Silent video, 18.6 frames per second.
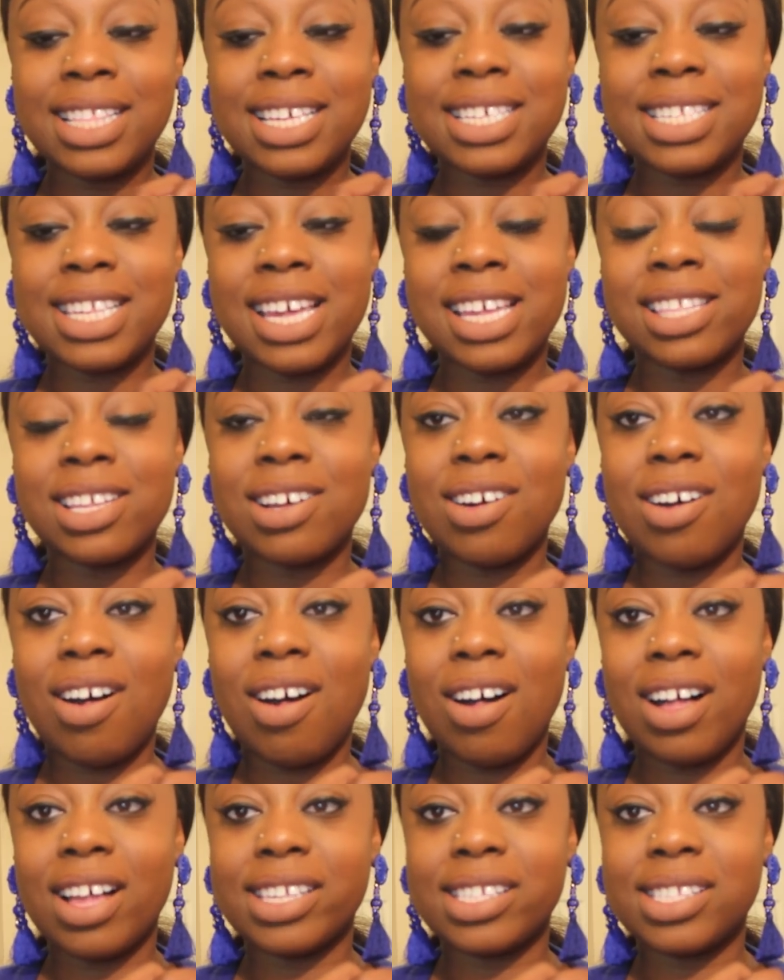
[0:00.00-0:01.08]
They say
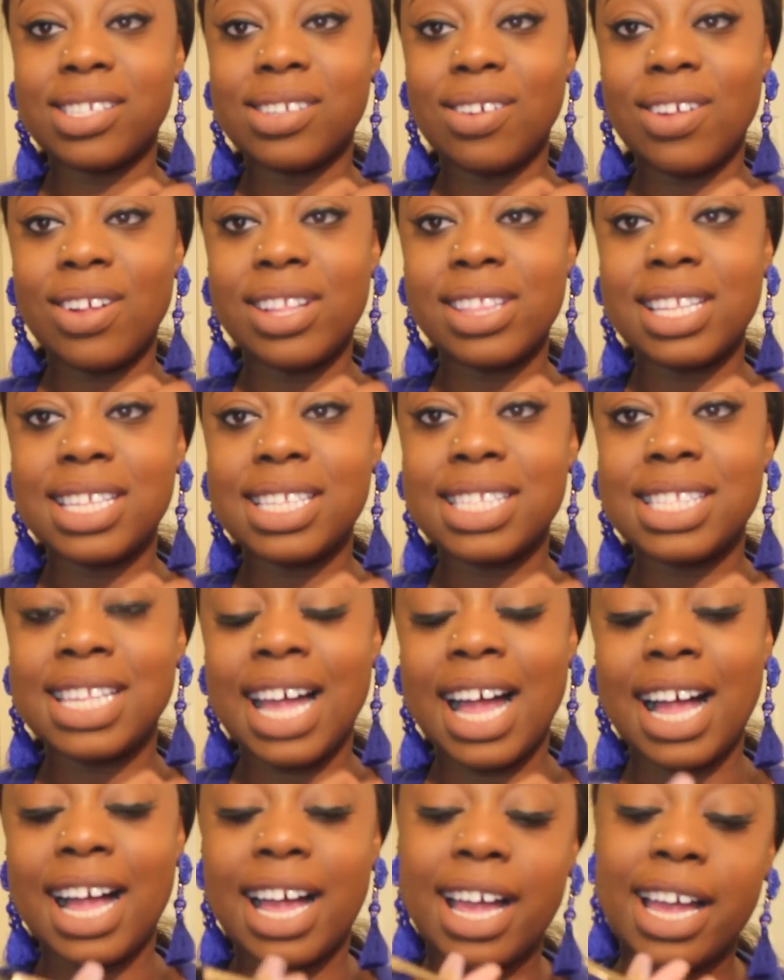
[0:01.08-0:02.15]
Lacoste on the
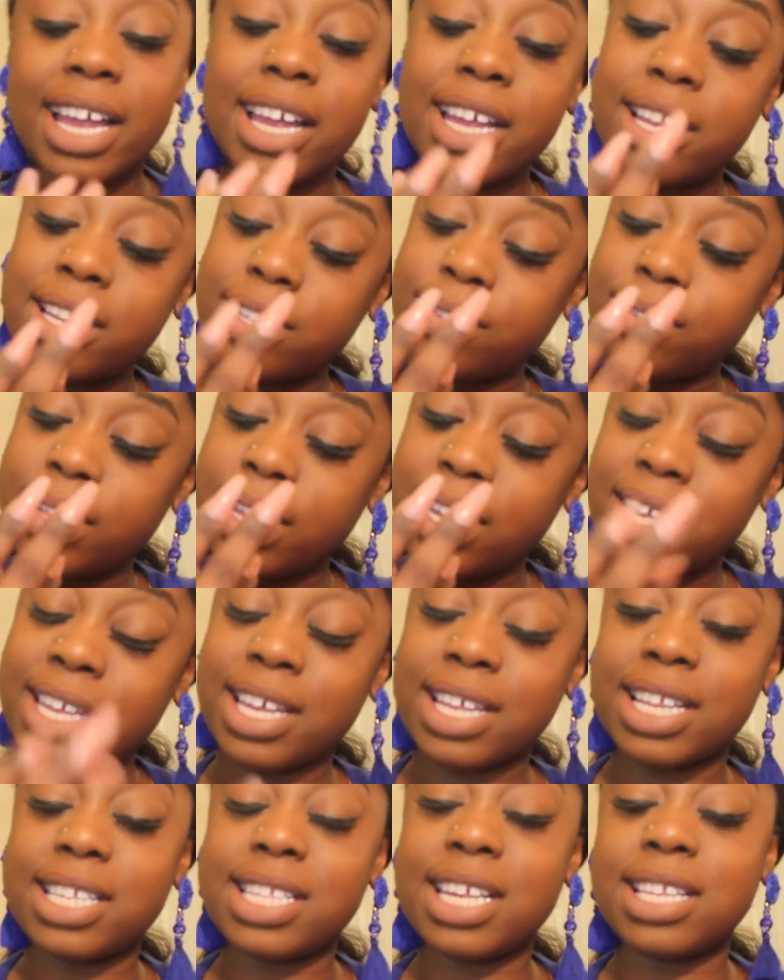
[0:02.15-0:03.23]
side. Do they?
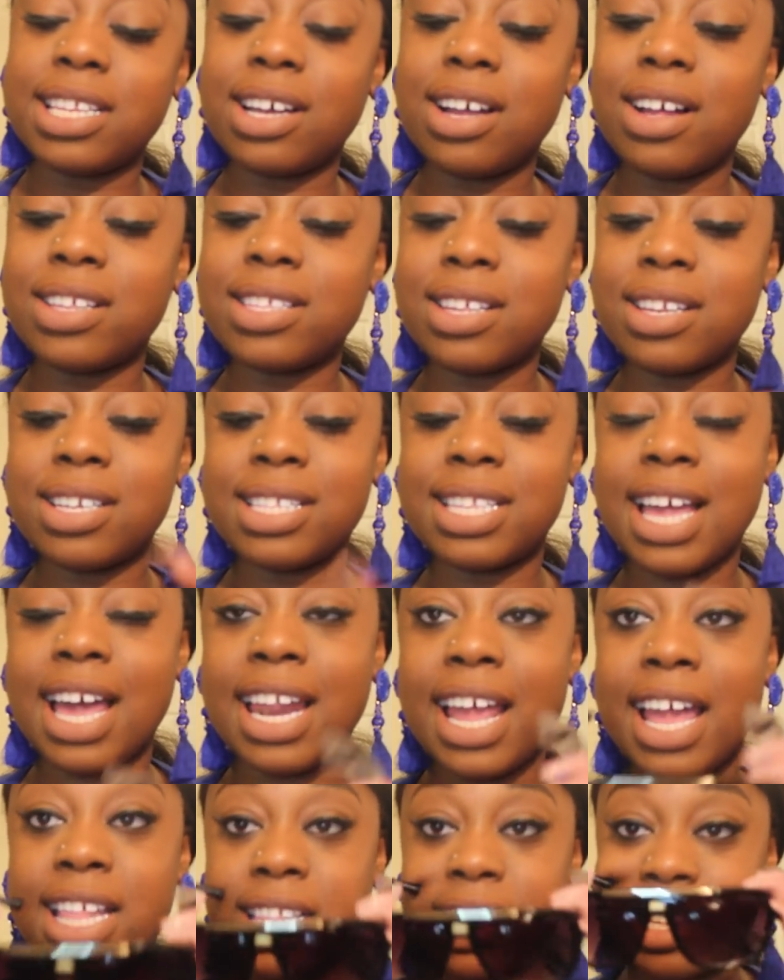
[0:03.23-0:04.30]
Yeah, they say Lacoste on the
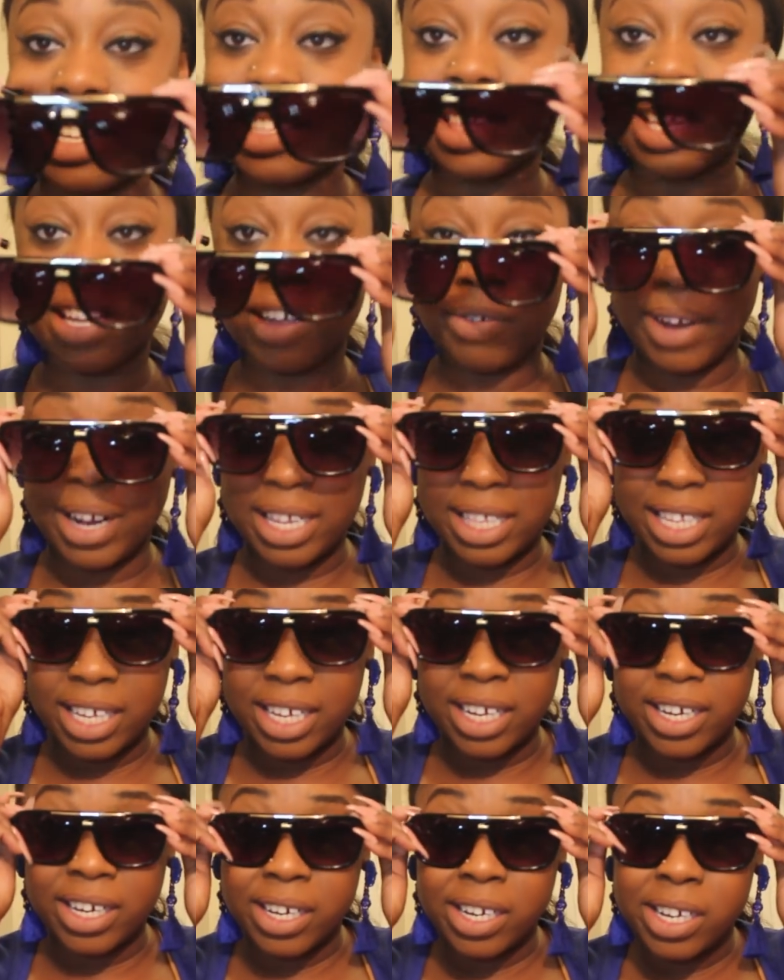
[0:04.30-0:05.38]
side. They have the little thing right
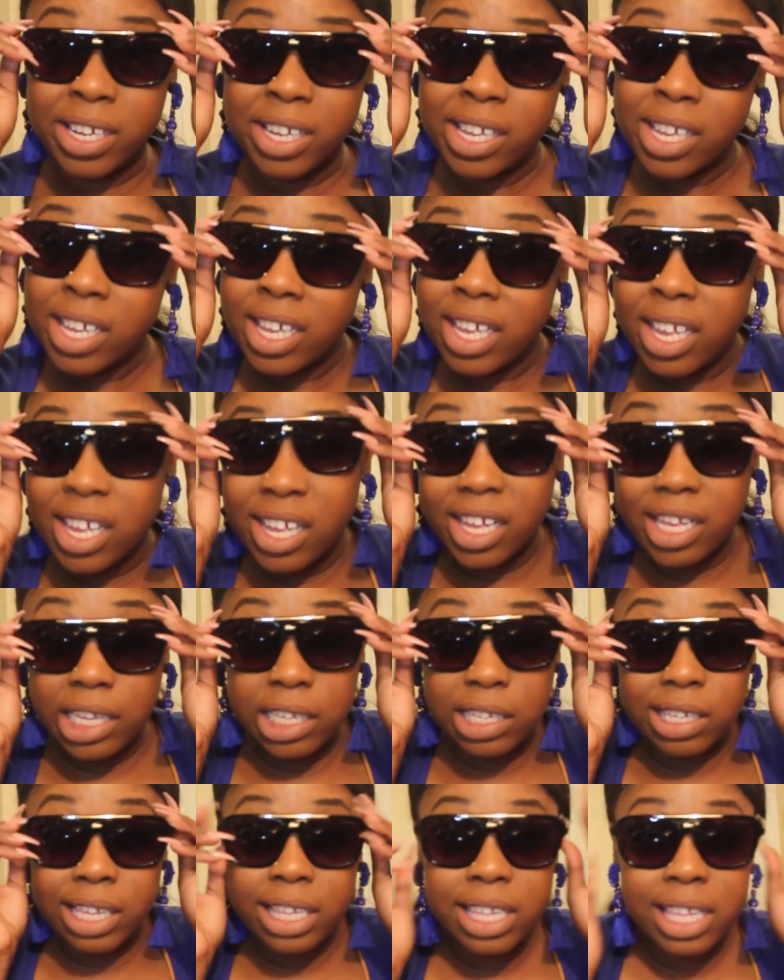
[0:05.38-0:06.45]
there. And
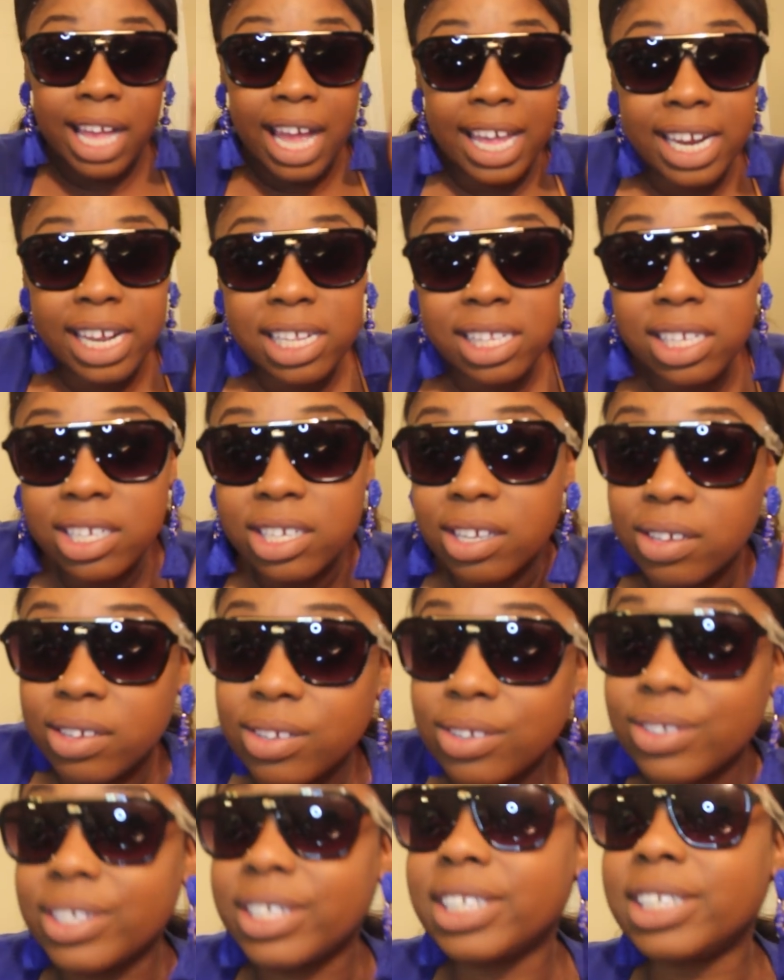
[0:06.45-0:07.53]
this is how they look
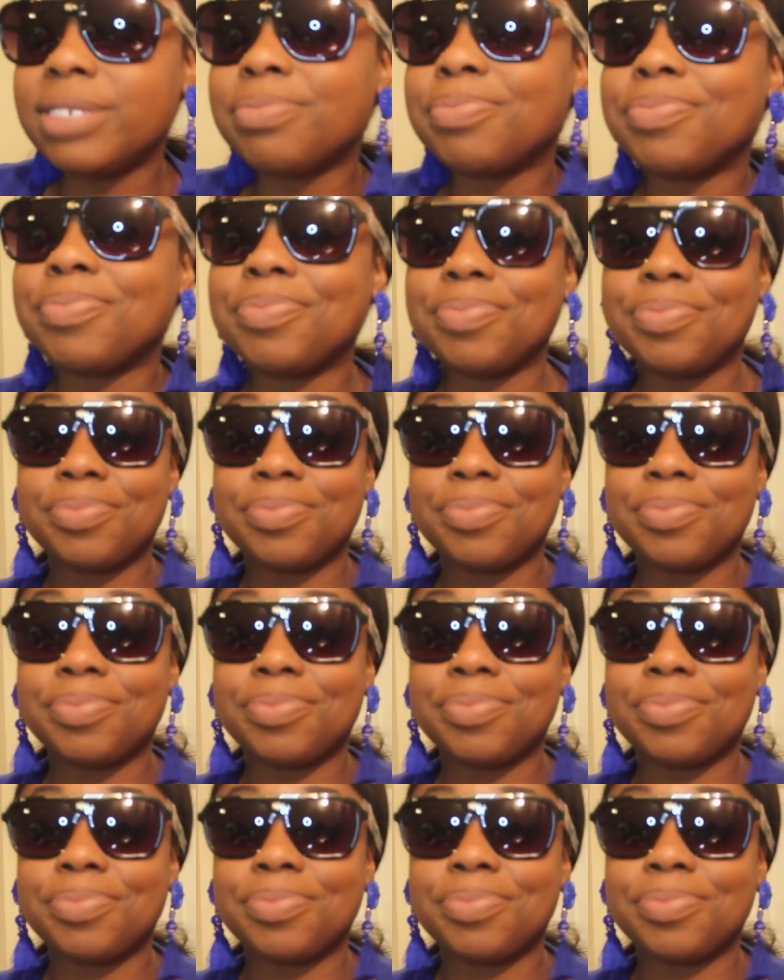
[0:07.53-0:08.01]
on.